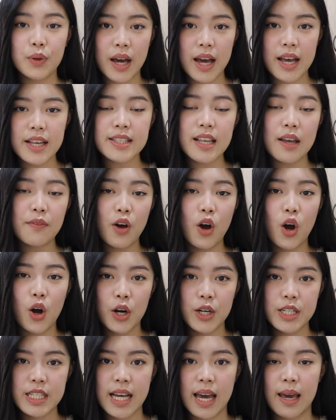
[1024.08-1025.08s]
guys have a
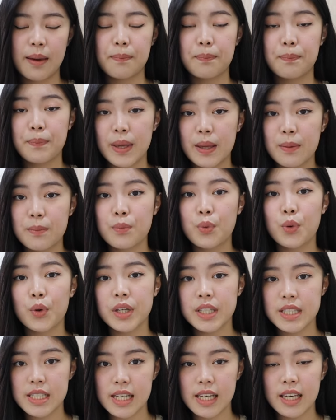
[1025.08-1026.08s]
hard time
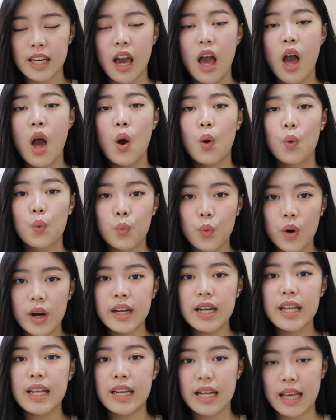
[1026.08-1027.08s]
pinpointing
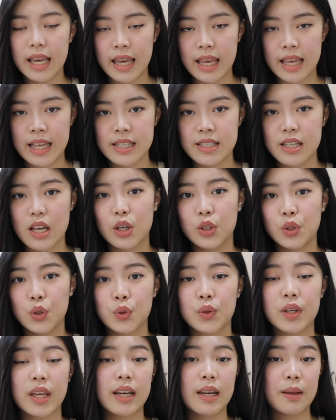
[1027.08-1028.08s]
what it is
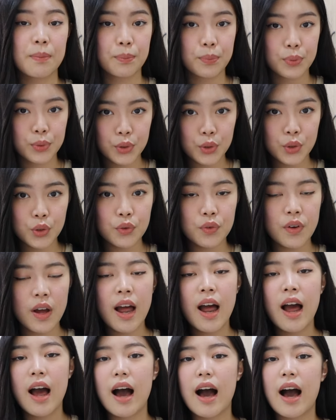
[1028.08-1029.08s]
you can improve,
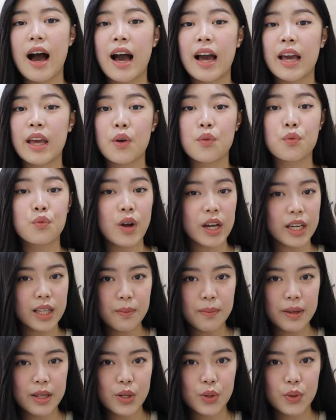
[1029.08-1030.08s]
I
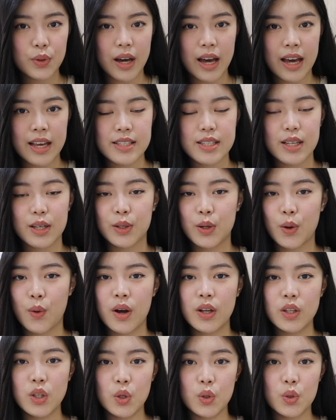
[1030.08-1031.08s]
recommend you guys go
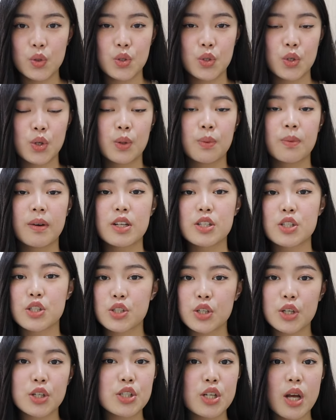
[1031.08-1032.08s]
on YouTube,
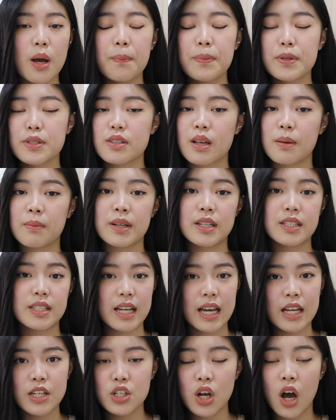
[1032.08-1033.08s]
search up some
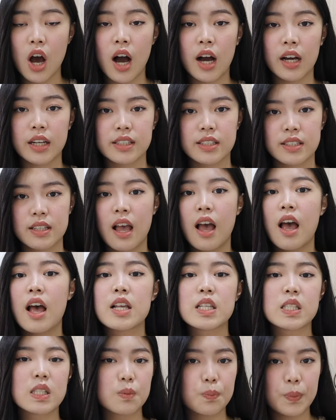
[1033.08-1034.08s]
TED Talks,
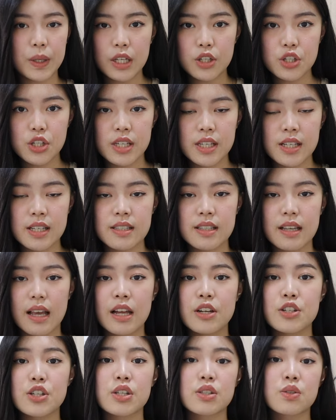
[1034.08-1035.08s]
speeches,
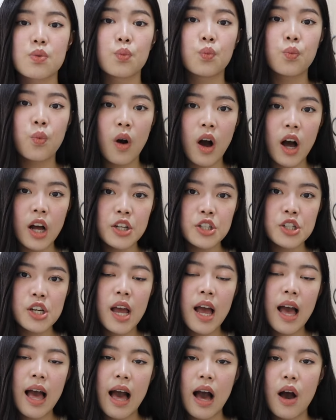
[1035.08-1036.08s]
and just watch
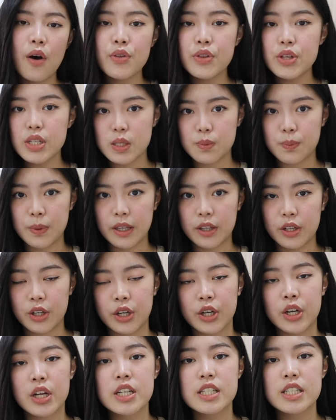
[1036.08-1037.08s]
how the
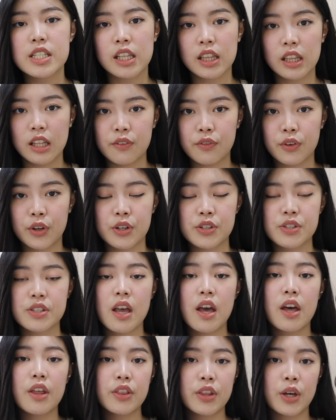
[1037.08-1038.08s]
speaker
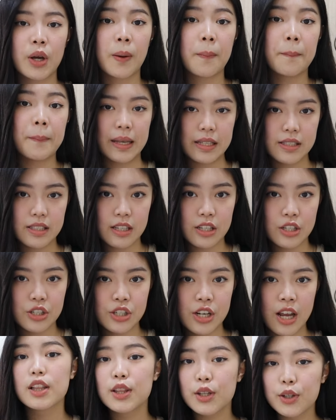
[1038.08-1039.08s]
delivers their
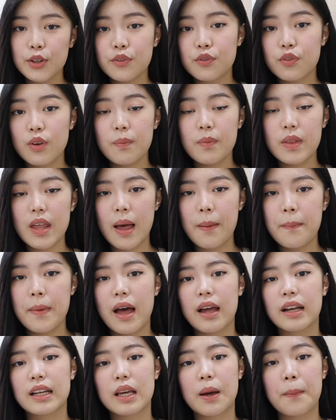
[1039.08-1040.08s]
message. Learn from them
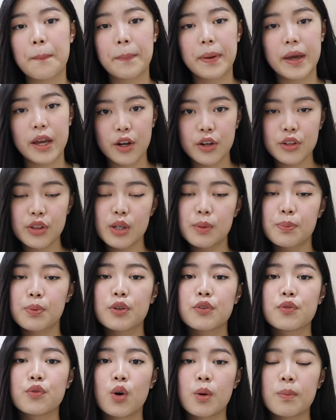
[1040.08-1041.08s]
and compare their
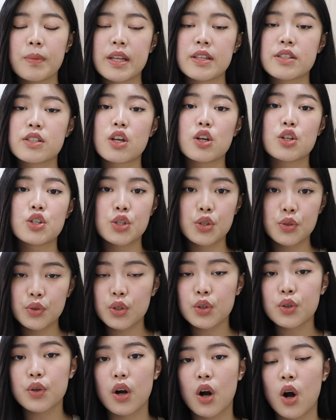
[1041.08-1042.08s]
performance to
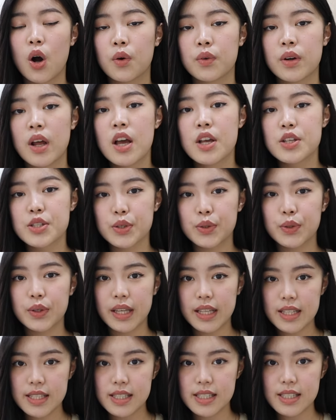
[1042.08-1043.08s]
your own so you
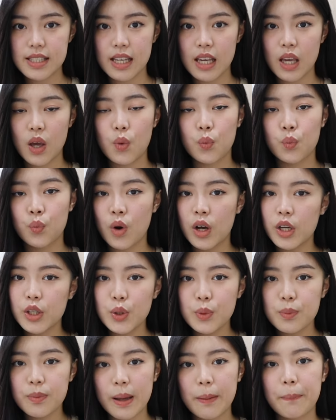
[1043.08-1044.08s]
can see what
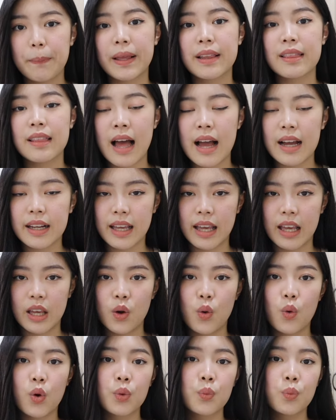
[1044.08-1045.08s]
you might be lacking
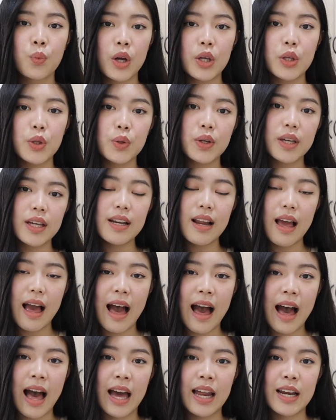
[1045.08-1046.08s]
or what you can
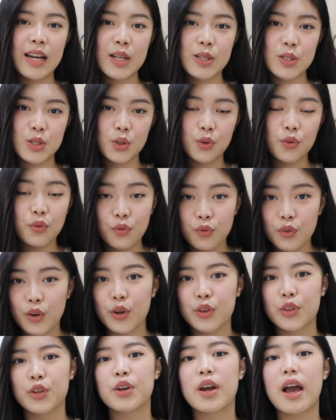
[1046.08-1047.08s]
add to
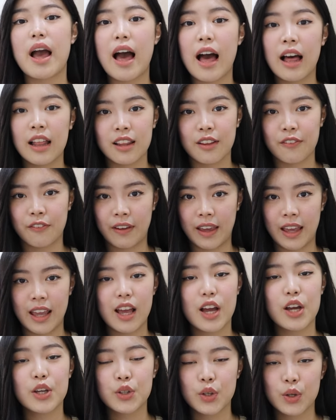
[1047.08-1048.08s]
further elevate
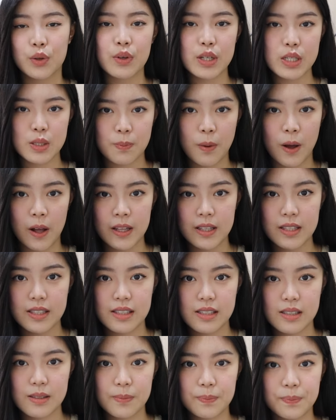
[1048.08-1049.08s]
your
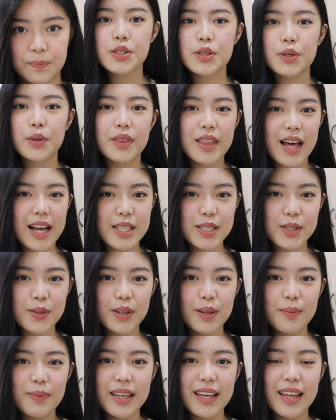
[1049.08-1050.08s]
response. So that's
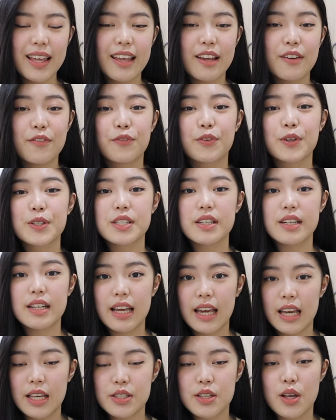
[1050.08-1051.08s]
going to be it for
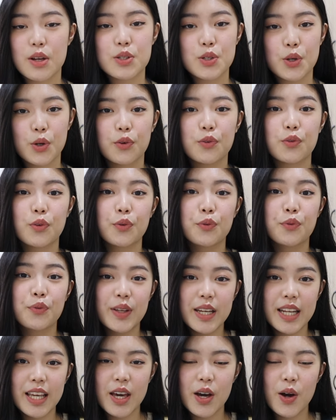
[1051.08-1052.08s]
today's TOEFL
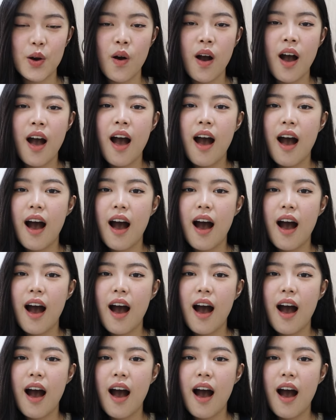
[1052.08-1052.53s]
video.